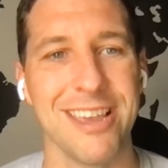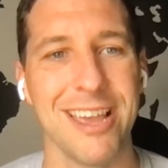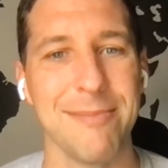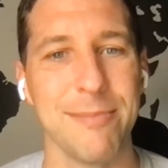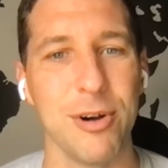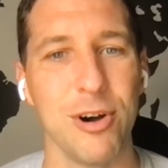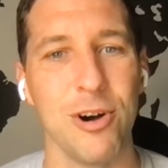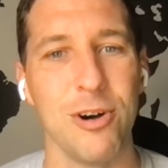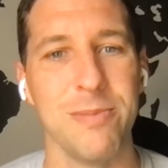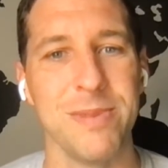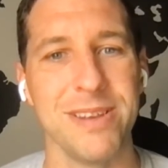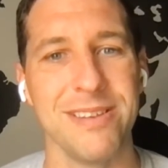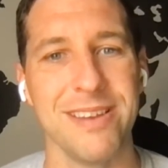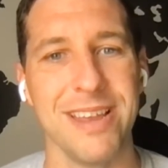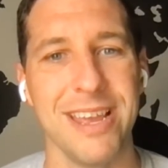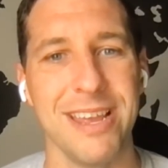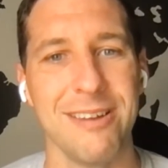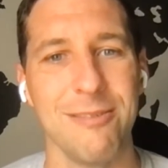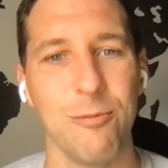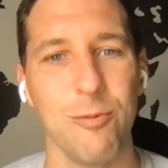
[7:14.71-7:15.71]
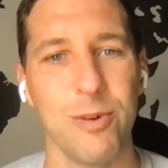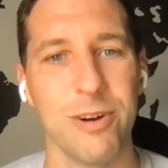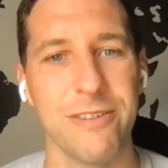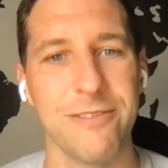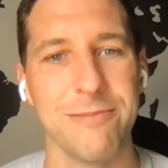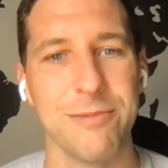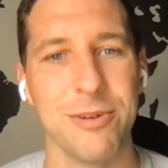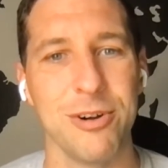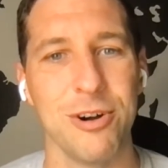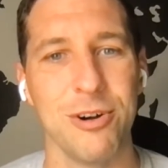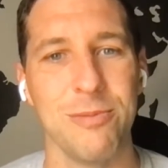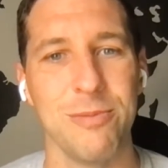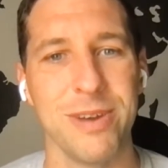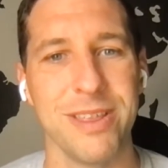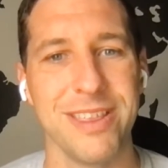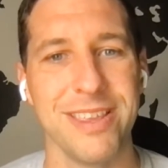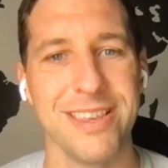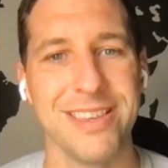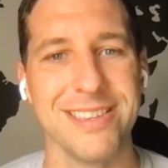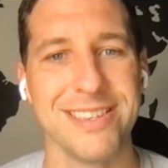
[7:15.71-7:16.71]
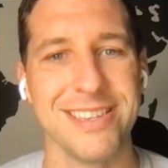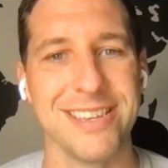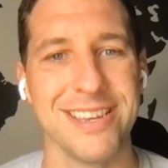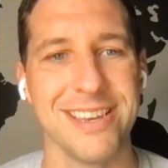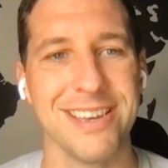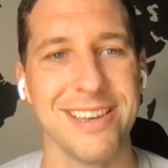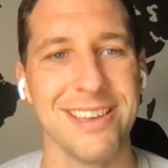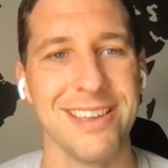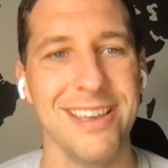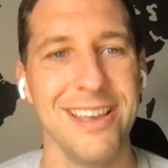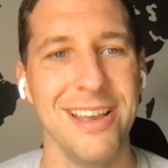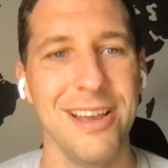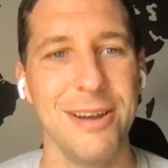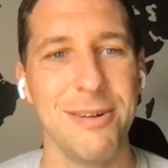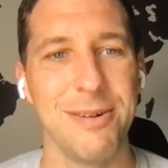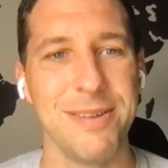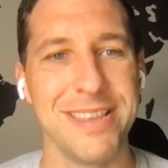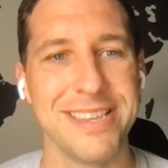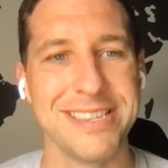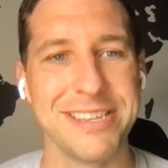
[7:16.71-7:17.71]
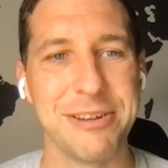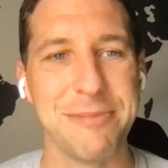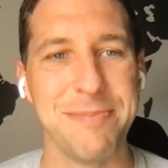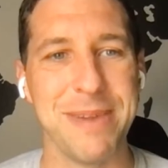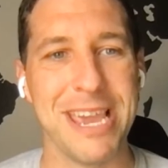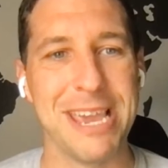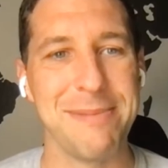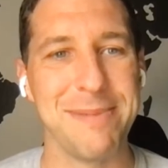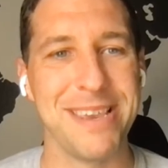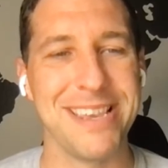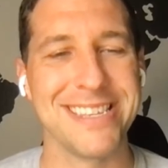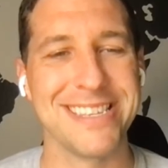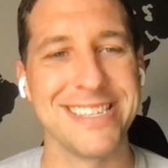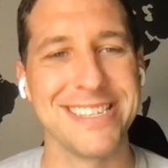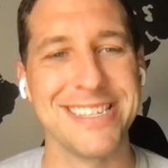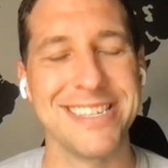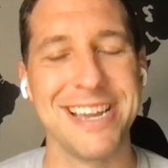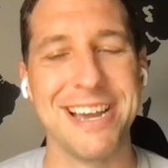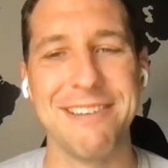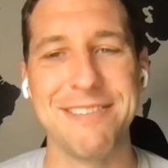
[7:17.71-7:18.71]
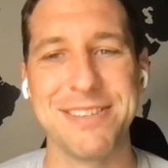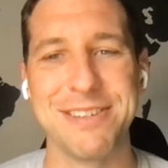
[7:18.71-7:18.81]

come home and work from home with his little babies and stuff.